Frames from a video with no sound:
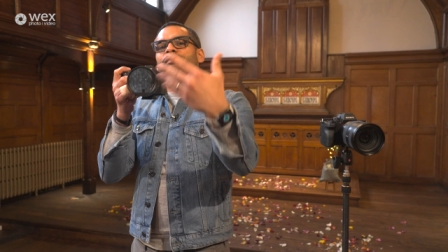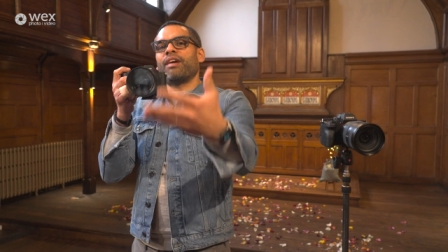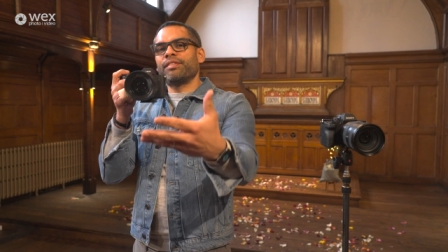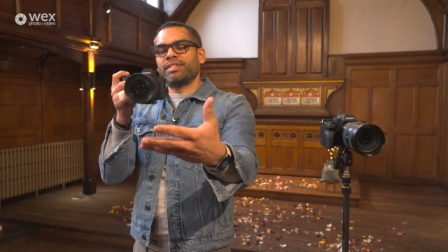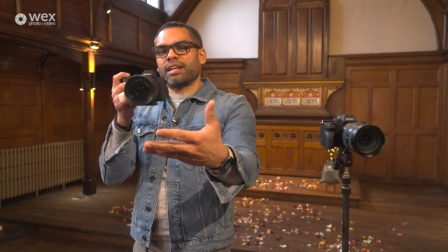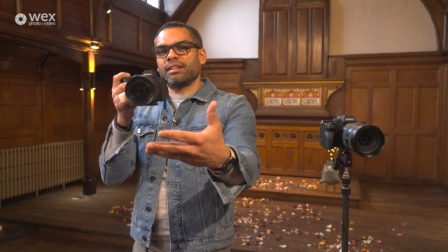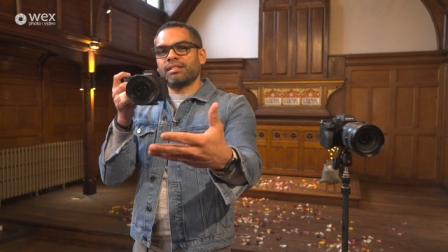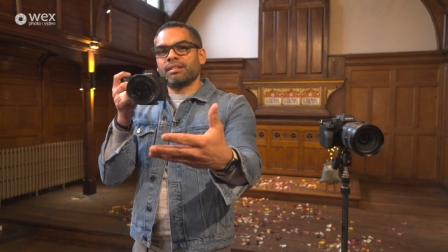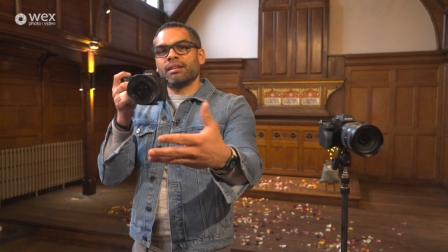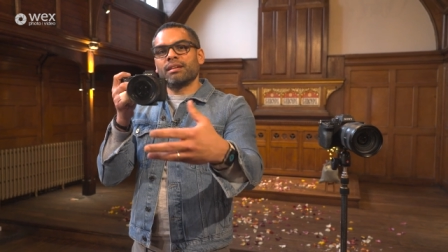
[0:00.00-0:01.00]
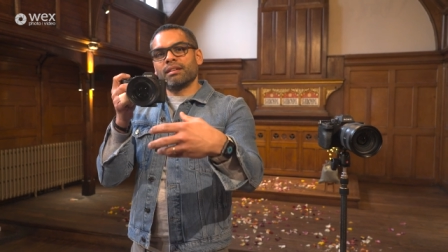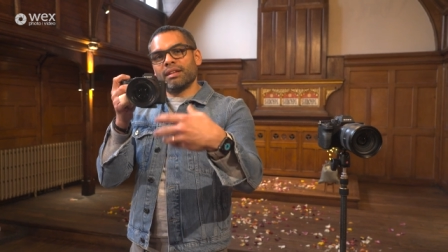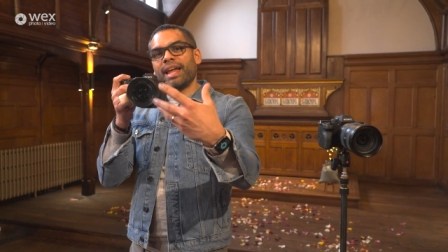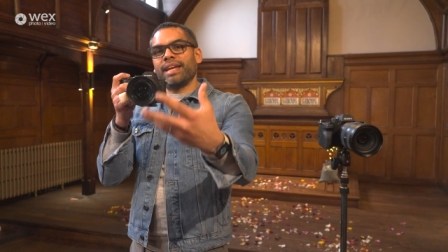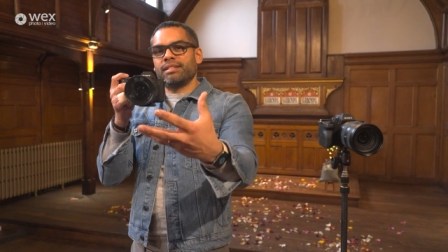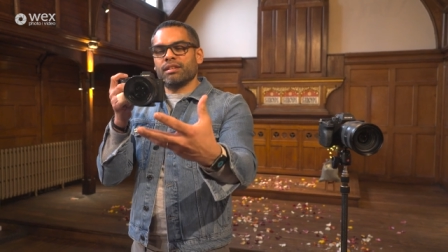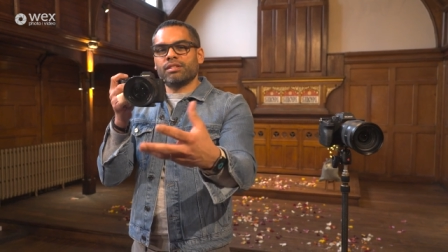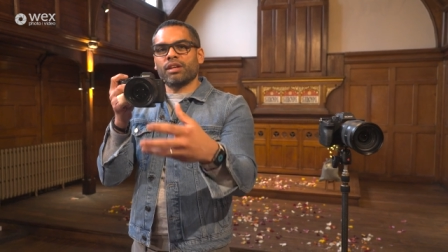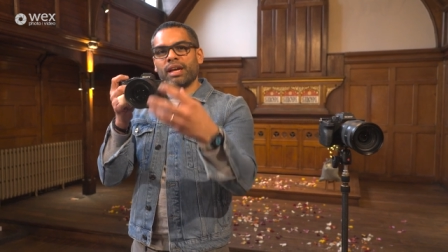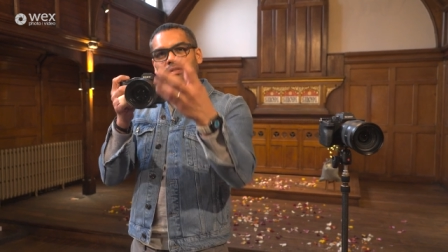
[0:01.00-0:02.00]
five seconds later.
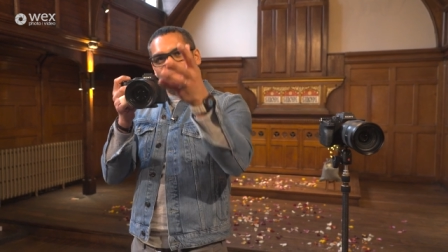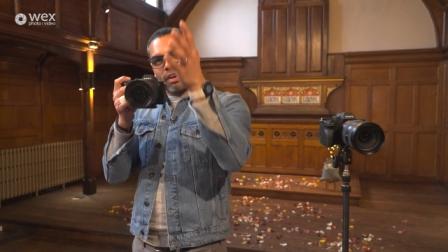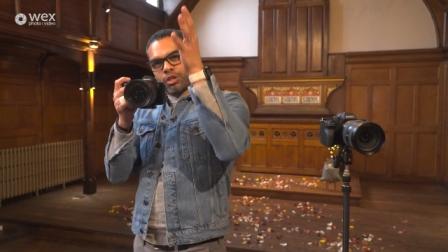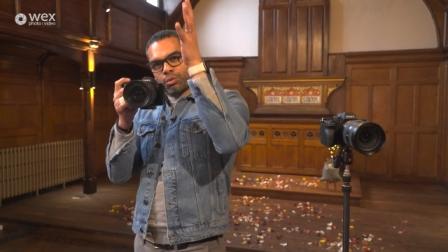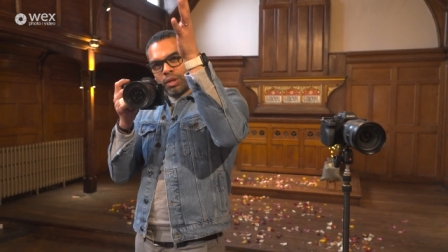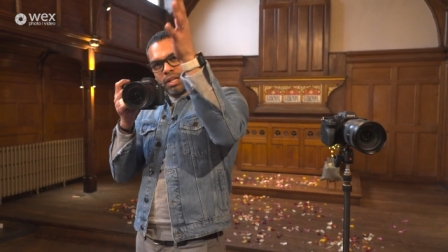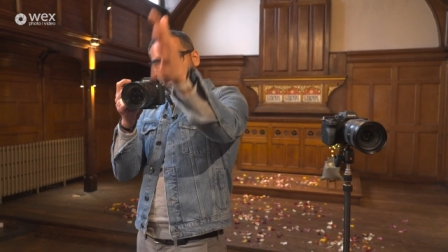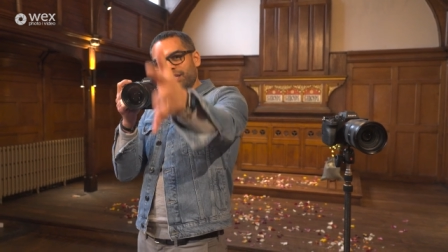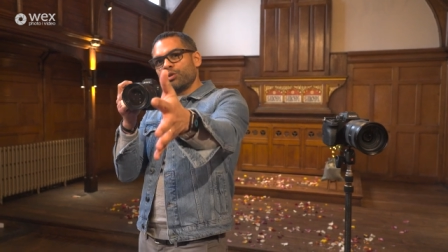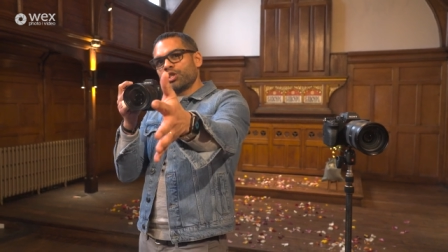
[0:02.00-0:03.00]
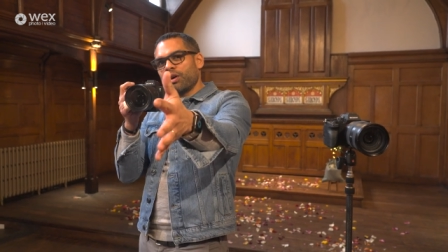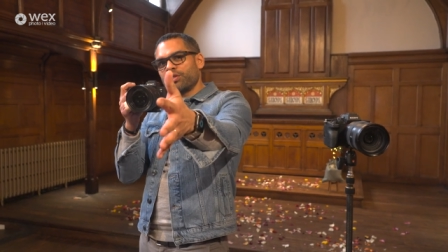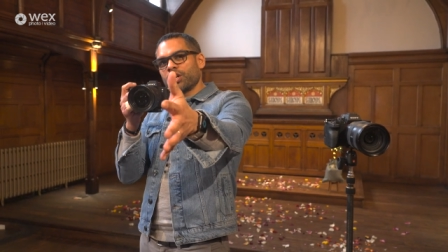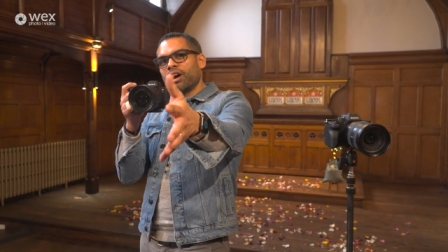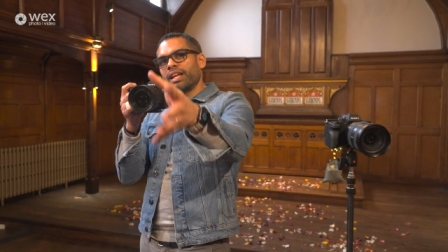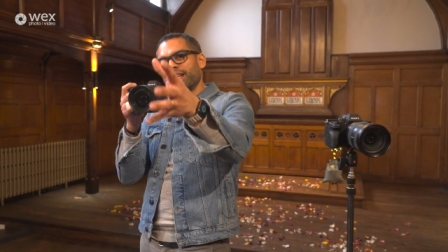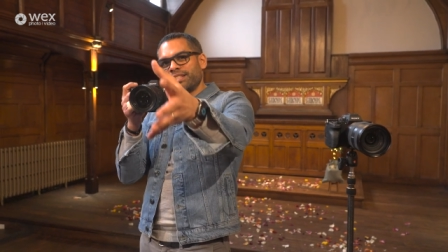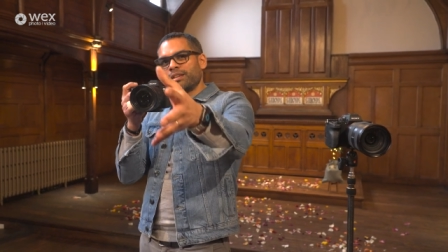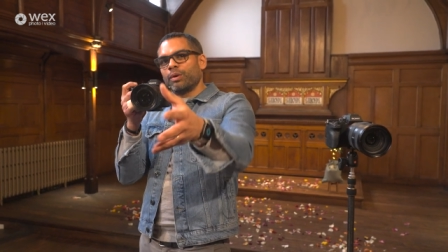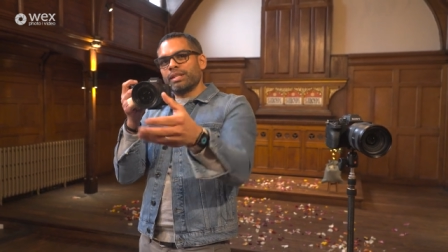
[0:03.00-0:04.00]
So even if I just wanted a still shot of Charlie as
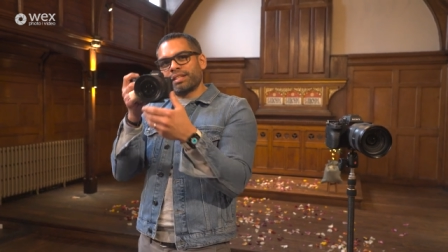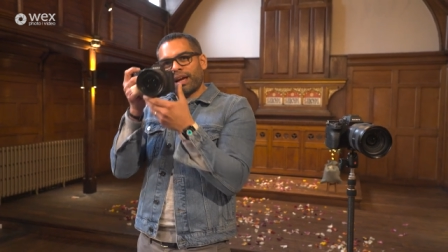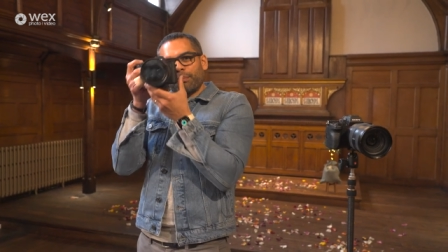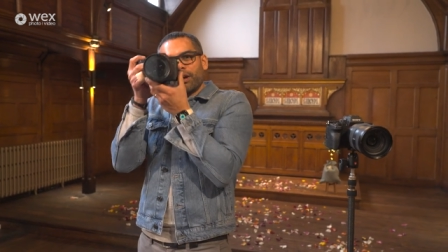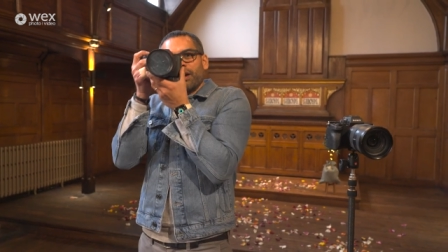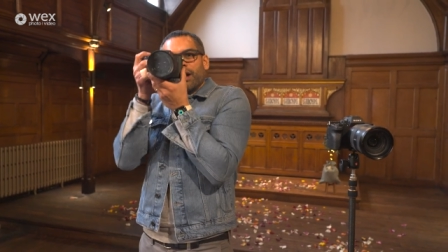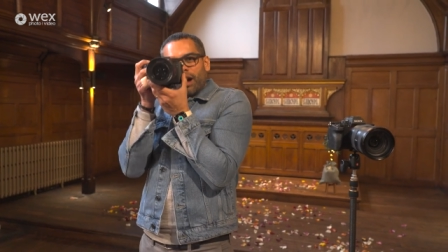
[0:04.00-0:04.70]
he's holding his camera,